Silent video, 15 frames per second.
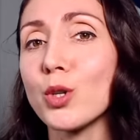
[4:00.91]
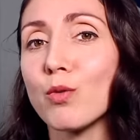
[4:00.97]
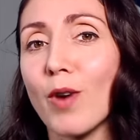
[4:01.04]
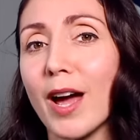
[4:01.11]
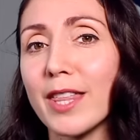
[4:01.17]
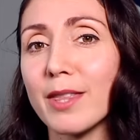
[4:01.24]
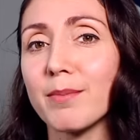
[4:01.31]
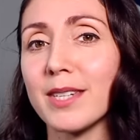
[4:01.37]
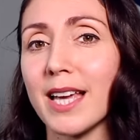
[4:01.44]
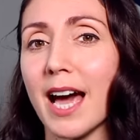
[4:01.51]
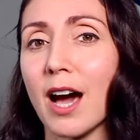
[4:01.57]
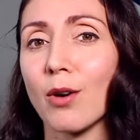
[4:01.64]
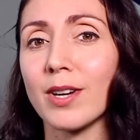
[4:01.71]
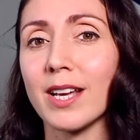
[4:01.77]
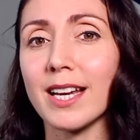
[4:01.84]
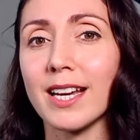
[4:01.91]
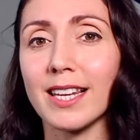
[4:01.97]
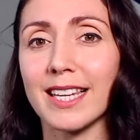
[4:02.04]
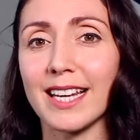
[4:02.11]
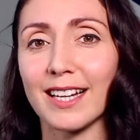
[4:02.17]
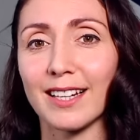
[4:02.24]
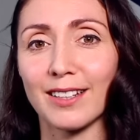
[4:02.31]
to write them down in a
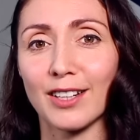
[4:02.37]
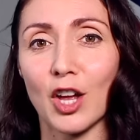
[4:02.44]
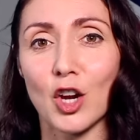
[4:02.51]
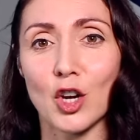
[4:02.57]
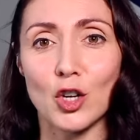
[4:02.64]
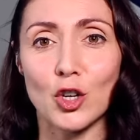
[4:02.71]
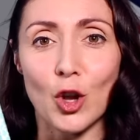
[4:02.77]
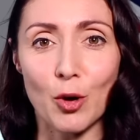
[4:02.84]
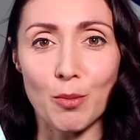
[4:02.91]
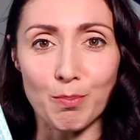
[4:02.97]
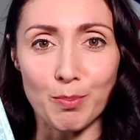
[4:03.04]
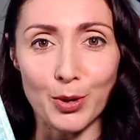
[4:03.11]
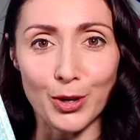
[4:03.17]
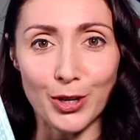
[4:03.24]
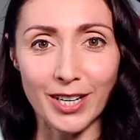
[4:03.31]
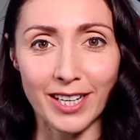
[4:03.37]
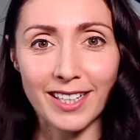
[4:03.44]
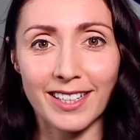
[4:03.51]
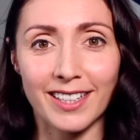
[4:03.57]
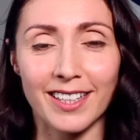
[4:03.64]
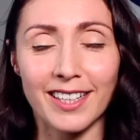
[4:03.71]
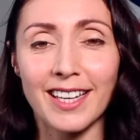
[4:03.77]
little notebook.
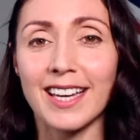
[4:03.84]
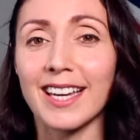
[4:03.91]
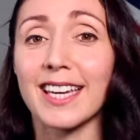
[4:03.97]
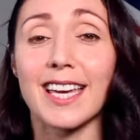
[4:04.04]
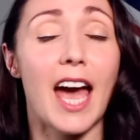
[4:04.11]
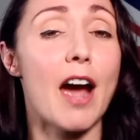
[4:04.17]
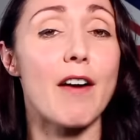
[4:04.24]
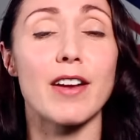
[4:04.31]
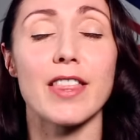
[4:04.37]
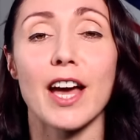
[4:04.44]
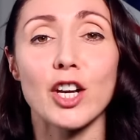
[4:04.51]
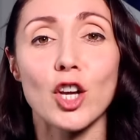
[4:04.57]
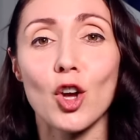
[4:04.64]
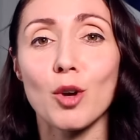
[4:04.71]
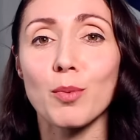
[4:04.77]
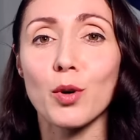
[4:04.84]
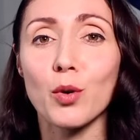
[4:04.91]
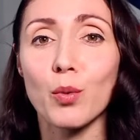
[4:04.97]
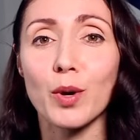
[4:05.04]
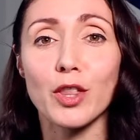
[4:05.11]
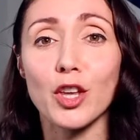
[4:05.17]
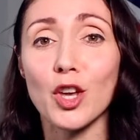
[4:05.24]
Carry that
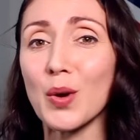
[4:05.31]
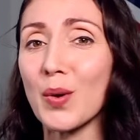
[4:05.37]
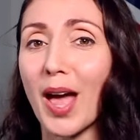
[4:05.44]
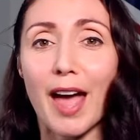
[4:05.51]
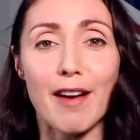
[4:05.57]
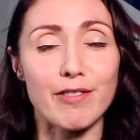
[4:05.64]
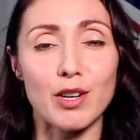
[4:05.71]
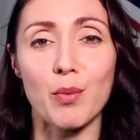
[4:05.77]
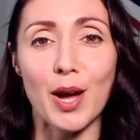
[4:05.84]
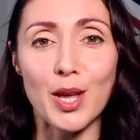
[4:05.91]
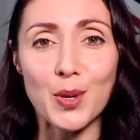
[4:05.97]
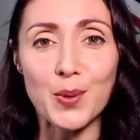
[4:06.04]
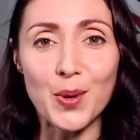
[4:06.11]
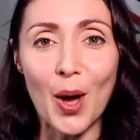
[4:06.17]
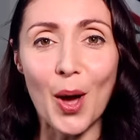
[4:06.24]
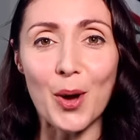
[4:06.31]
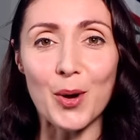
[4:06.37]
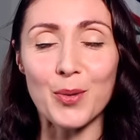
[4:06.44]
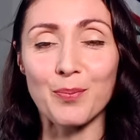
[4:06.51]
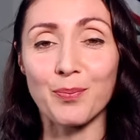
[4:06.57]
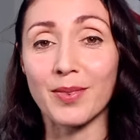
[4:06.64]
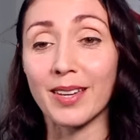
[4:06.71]
notebook with you everywhere you
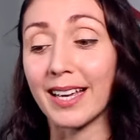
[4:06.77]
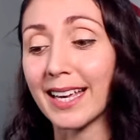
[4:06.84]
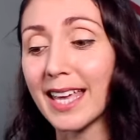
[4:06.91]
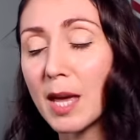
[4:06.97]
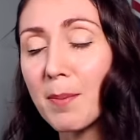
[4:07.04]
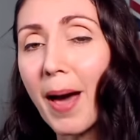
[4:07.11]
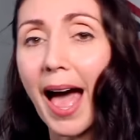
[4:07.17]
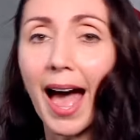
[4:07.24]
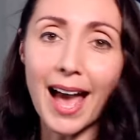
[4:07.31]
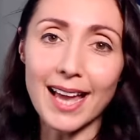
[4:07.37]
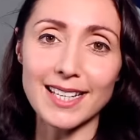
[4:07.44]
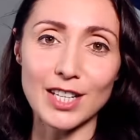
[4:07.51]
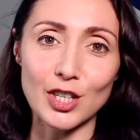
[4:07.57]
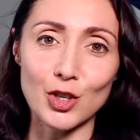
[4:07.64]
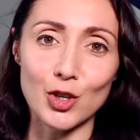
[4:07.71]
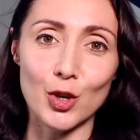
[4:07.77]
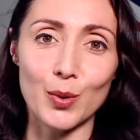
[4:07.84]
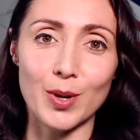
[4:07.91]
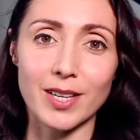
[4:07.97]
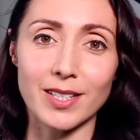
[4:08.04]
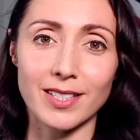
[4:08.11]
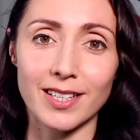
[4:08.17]
go and keep adding to
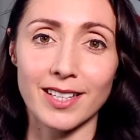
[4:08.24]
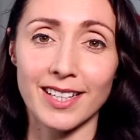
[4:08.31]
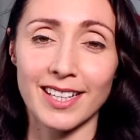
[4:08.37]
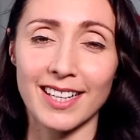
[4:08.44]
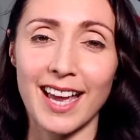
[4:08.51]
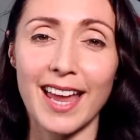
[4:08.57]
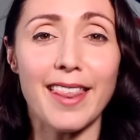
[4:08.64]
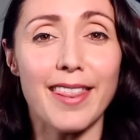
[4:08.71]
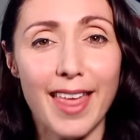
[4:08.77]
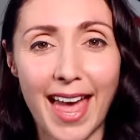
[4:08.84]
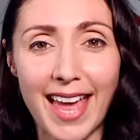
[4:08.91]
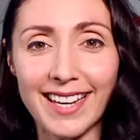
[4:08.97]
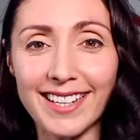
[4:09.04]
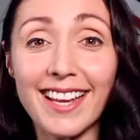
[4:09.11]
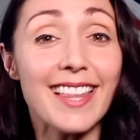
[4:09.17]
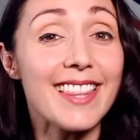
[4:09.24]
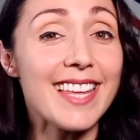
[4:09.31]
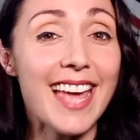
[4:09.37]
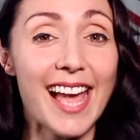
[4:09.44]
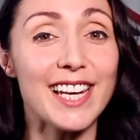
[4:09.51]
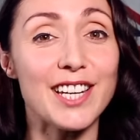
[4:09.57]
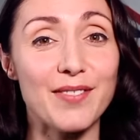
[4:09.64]
it. Then, at
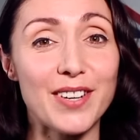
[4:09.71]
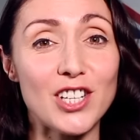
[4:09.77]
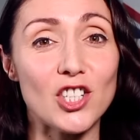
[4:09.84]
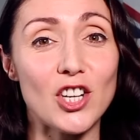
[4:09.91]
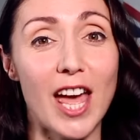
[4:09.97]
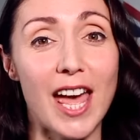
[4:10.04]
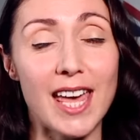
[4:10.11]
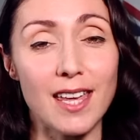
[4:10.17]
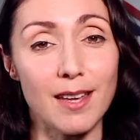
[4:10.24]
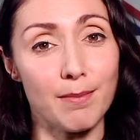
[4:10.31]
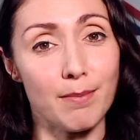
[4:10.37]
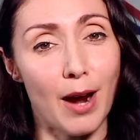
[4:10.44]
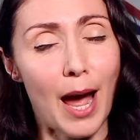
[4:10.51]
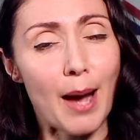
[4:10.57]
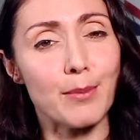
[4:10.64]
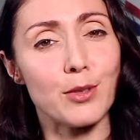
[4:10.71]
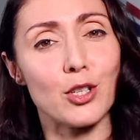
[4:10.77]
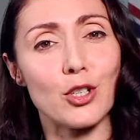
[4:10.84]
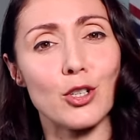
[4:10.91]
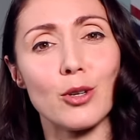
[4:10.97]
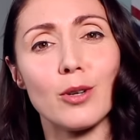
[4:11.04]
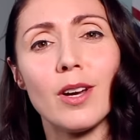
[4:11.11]
the end of each day, perhaps
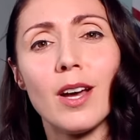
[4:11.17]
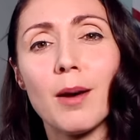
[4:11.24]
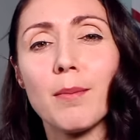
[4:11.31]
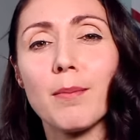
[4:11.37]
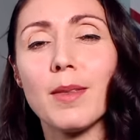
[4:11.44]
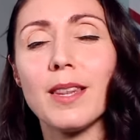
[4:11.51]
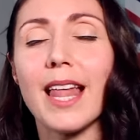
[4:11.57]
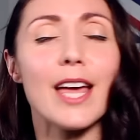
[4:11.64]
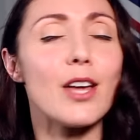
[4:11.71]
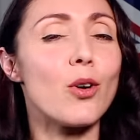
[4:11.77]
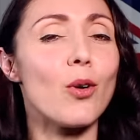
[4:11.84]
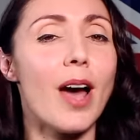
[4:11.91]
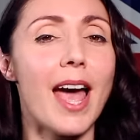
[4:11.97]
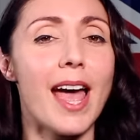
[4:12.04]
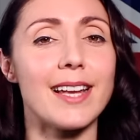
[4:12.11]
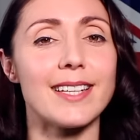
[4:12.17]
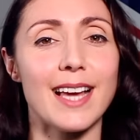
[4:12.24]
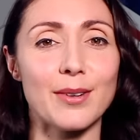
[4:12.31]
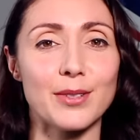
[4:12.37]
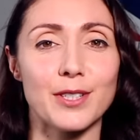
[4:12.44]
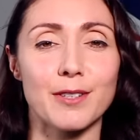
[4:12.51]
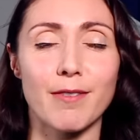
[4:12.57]
as you lay your head
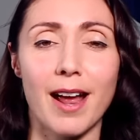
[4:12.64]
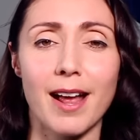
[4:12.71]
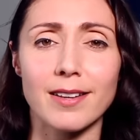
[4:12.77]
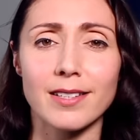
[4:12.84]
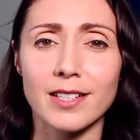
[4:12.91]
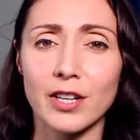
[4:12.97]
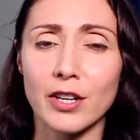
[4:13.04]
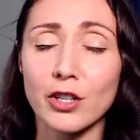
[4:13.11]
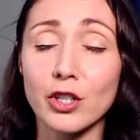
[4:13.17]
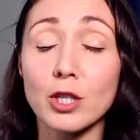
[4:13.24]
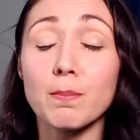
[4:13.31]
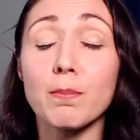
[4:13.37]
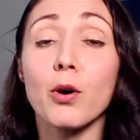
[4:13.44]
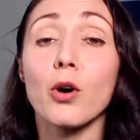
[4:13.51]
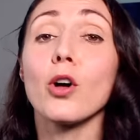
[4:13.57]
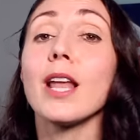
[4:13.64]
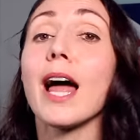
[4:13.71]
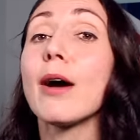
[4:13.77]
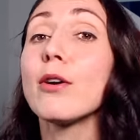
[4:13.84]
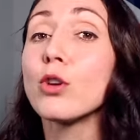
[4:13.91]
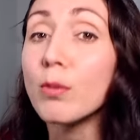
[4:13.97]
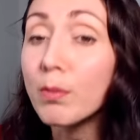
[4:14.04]
down to rest, just pull
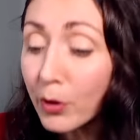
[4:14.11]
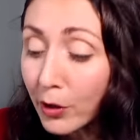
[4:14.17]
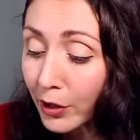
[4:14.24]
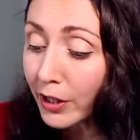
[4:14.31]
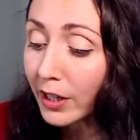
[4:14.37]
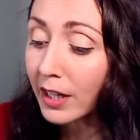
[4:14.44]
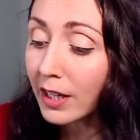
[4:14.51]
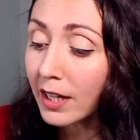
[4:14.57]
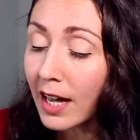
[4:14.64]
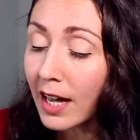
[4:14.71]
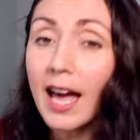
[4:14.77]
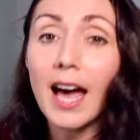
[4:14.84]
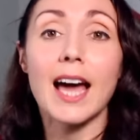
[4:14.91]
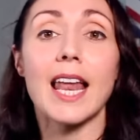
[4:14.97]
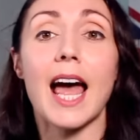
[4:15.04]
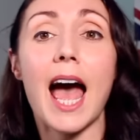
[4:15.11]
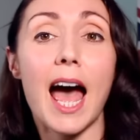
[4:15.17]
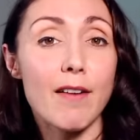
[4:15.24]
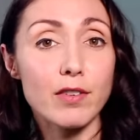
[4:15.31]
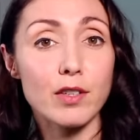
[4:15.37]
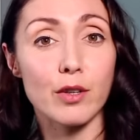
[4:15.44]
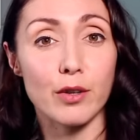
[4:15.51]
out your book and
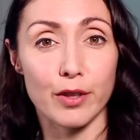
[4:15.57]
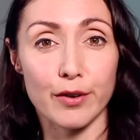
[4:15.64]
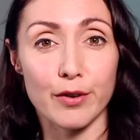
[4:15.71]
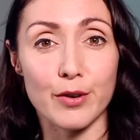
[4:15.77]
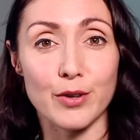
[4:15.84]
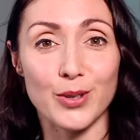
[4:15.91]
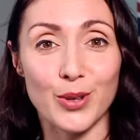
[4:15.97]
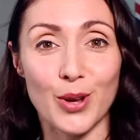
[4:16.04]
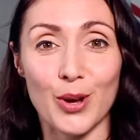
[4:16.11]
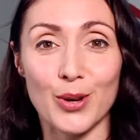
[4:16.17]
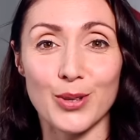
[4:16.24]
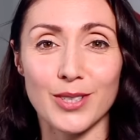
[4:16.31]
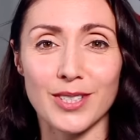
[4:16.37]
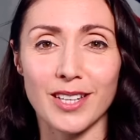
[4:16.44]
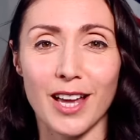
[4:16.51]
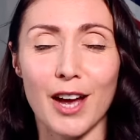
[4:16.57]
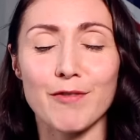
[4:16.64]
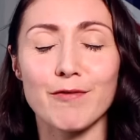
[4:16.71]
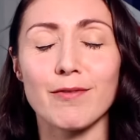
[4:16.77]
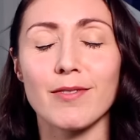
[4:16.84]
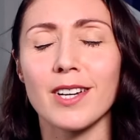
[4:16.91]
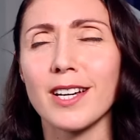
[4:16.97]
have a look through your notes
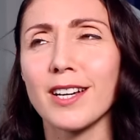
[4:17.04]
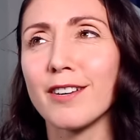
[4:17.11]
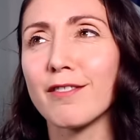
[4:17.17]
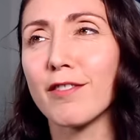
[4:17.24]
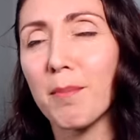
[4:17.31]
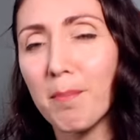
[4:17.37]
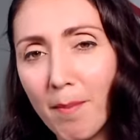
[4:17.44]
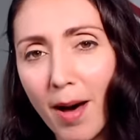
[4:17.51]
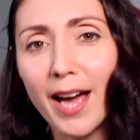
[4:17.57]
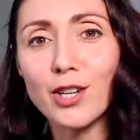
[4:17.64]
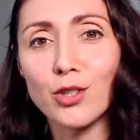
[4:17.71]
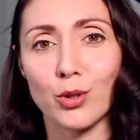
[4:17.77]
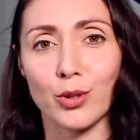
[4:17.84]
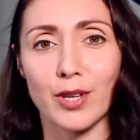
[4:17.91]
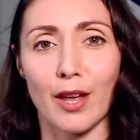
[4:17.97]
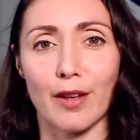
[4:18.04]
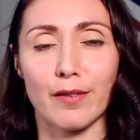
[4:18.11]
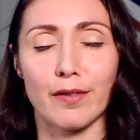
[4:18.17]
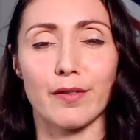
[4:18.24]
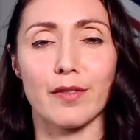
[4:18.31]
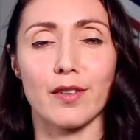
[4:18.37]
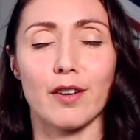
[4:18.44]
and remind
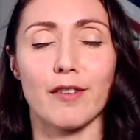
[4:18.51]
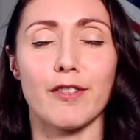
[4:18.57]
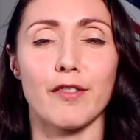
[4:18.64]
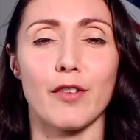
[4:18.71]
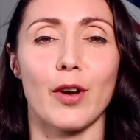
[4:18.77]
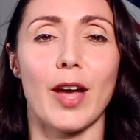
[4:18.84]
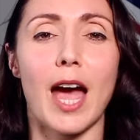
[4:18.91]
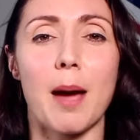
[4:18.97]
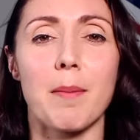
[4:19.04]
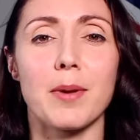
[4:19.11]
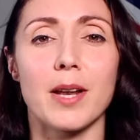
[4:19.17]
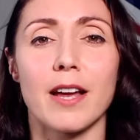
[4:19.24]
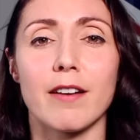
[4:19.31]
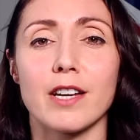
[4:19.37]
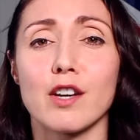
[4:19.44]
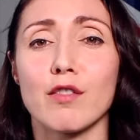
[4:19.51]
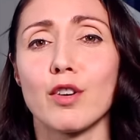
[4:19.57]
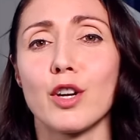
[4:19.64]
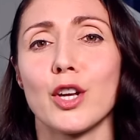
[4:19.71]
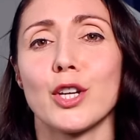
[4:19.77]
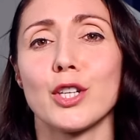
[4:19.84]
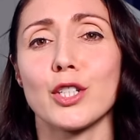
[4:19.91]
yourself of the vocabulary you've
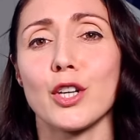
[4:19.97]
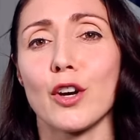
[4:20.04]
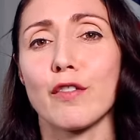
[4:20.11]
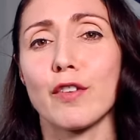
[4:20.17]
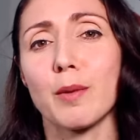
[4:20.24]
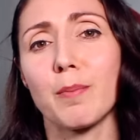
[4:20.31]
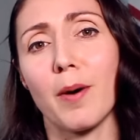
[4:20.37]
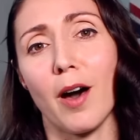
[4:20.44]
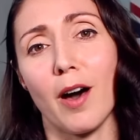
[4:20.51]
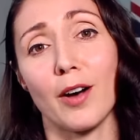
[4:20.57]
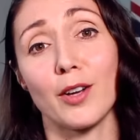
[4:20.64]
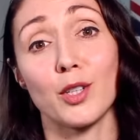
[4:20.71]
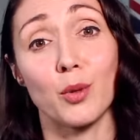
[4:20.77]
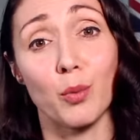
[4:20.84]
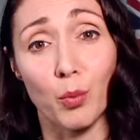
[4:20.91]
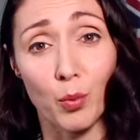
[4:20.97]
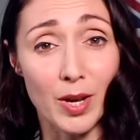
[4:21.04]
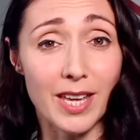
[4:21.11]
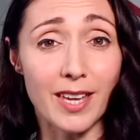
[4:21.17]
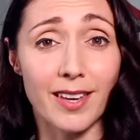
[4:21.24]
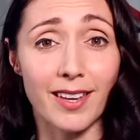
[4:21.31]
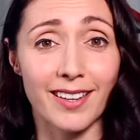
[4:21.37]
learnt over the past
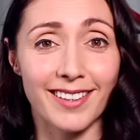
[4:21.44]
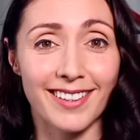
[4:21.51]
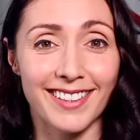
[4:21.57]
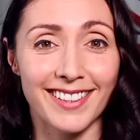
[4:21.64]
week.